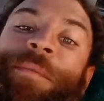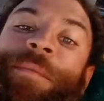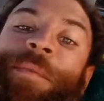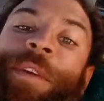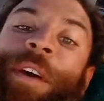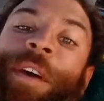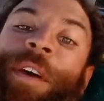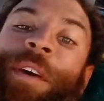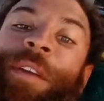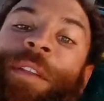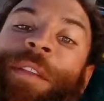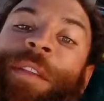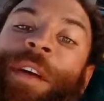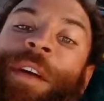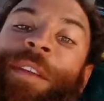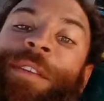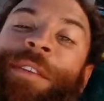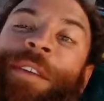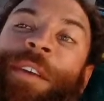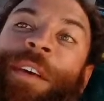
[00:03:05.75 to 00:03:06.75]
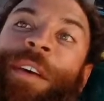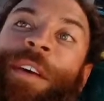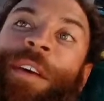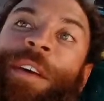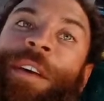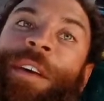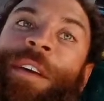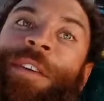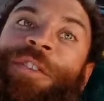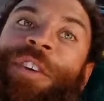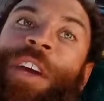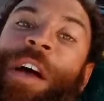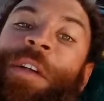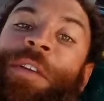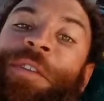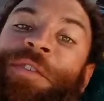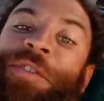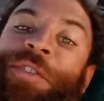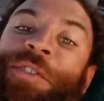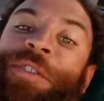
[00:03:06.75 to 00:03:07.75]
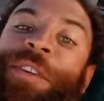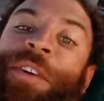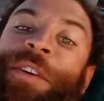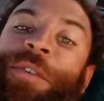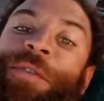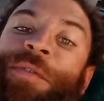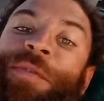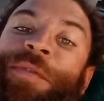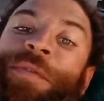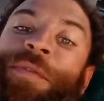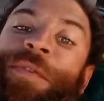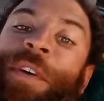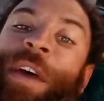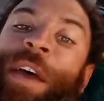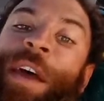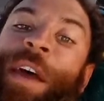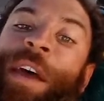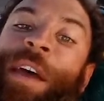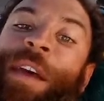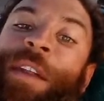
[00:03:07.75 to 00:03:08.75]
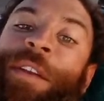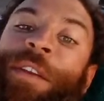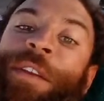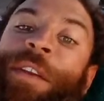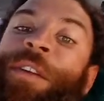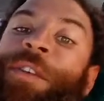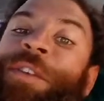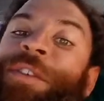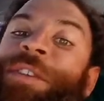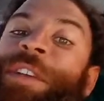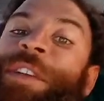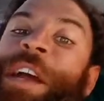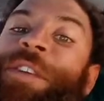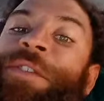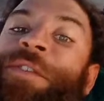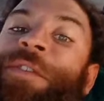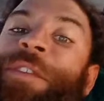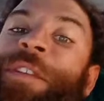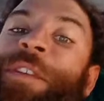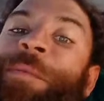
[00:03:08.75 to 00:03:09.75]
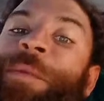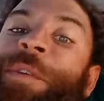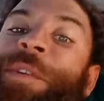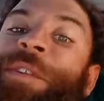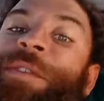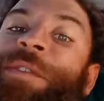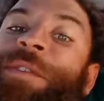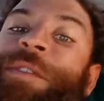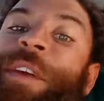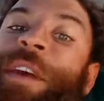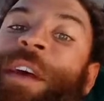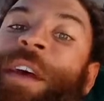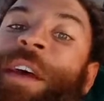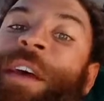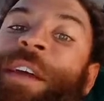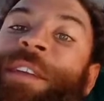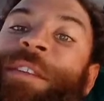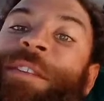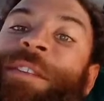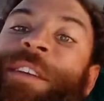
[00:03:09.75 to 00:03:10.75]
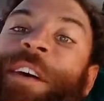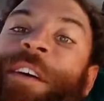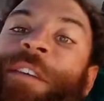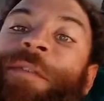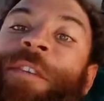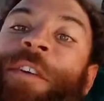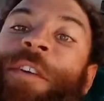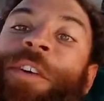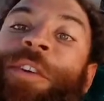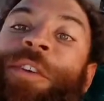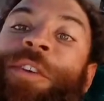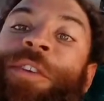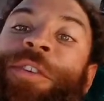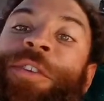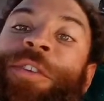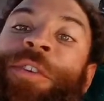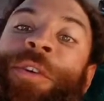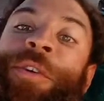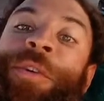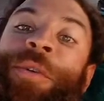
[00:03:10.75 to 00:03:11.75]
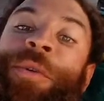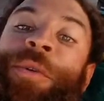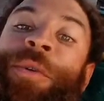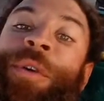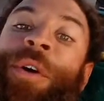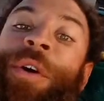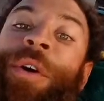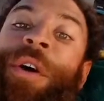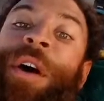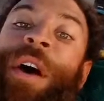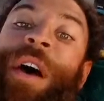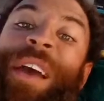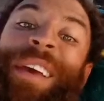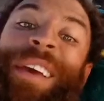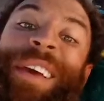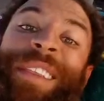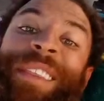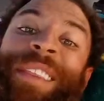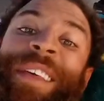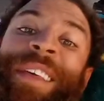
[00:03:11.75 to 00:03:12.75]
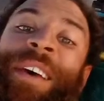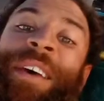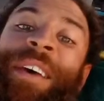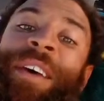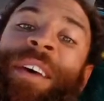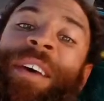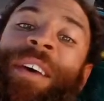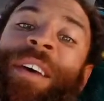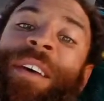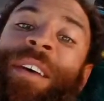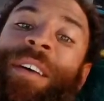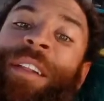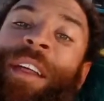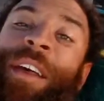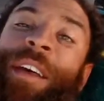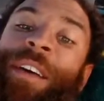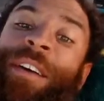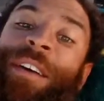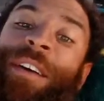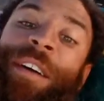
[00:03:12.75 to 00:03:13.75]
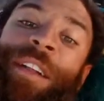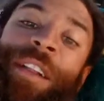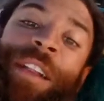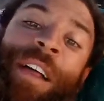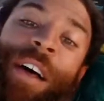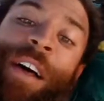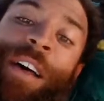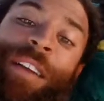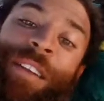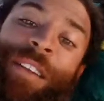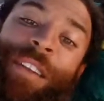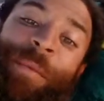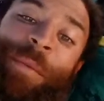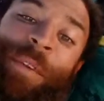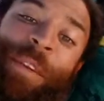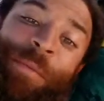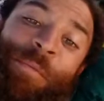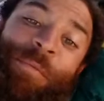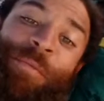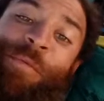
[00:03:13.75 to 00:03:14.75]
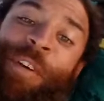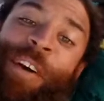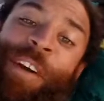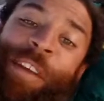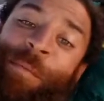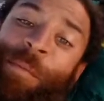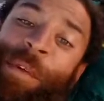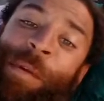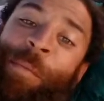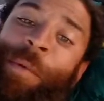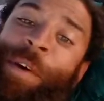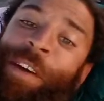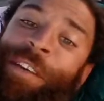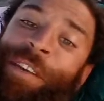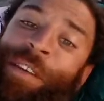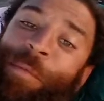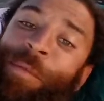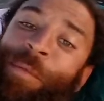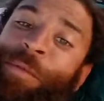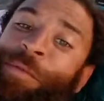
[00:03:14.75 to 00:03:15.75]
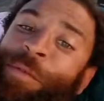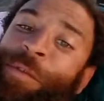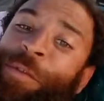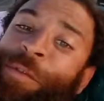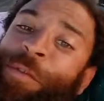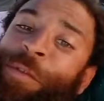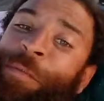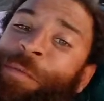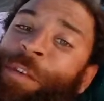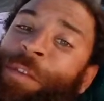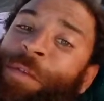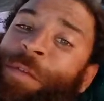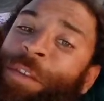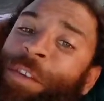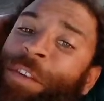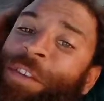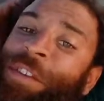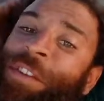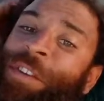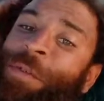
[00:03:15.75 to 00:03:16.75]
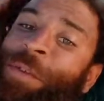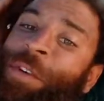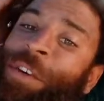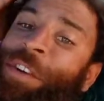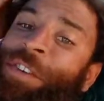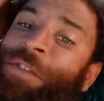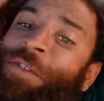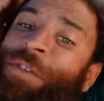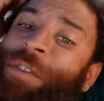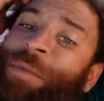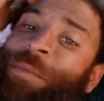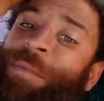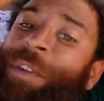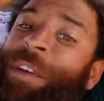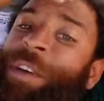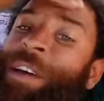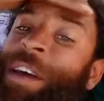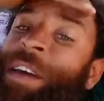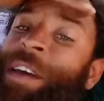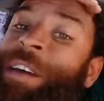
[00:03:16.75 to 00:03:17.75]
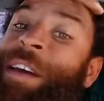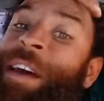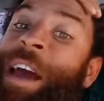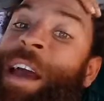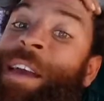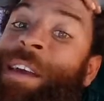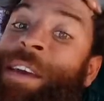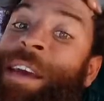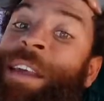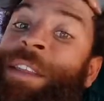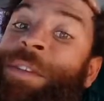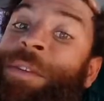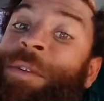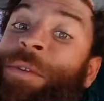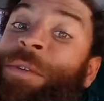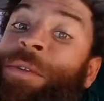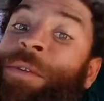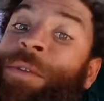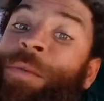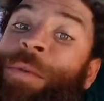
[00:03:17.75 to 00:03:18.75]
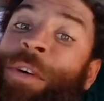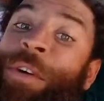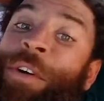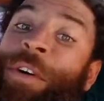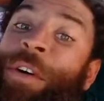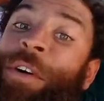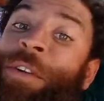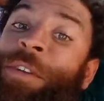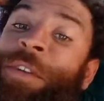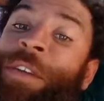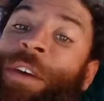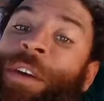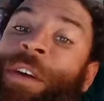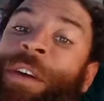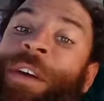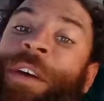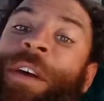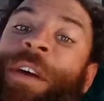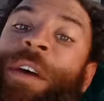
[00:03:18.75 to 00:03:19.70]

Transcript: Okay, that's like challenge yourself and understand your limits and see how far you can go. I get that, like, a lot. I mean, I'm riding my bike to Peru for my first touring trip. Like, I get the whole work hard thing.